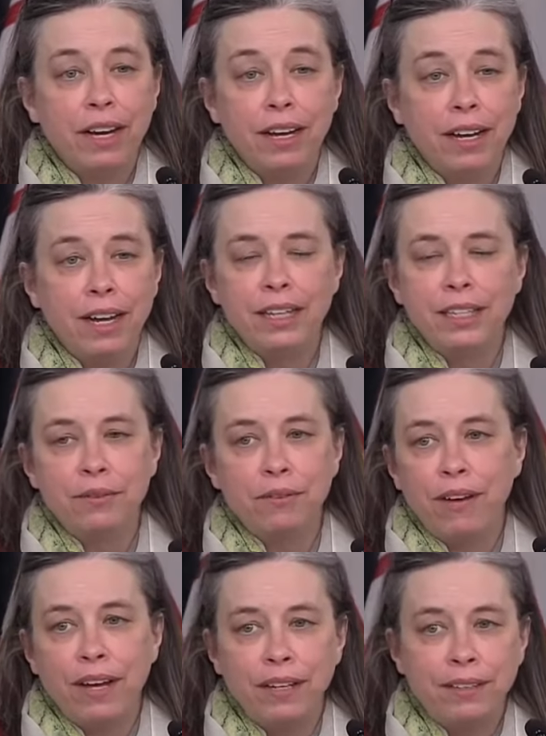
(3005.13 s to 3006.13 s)
unless
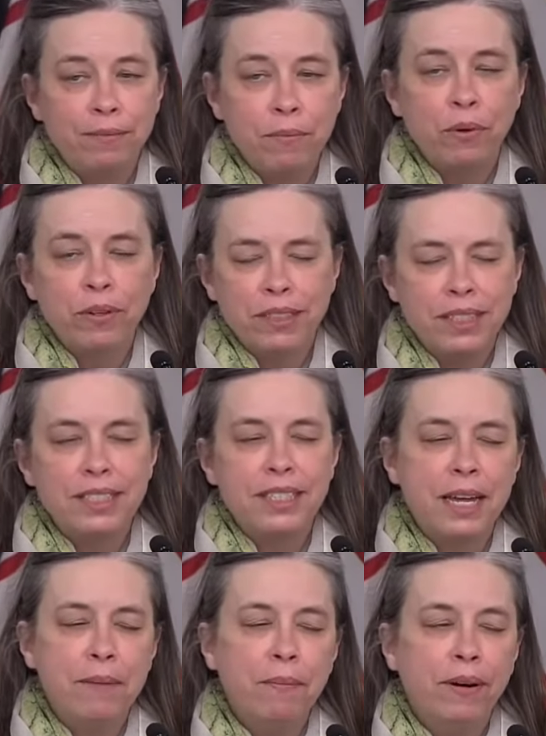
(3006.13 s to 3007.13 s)
we've had more since
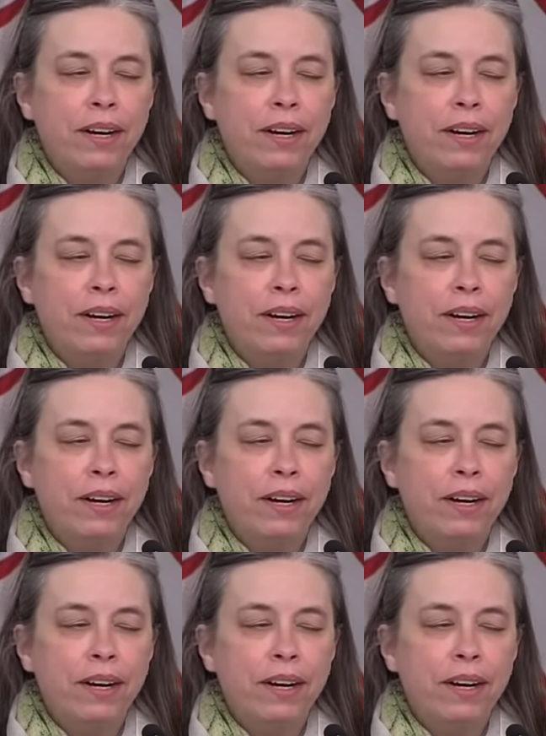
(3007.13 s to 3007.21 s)
then.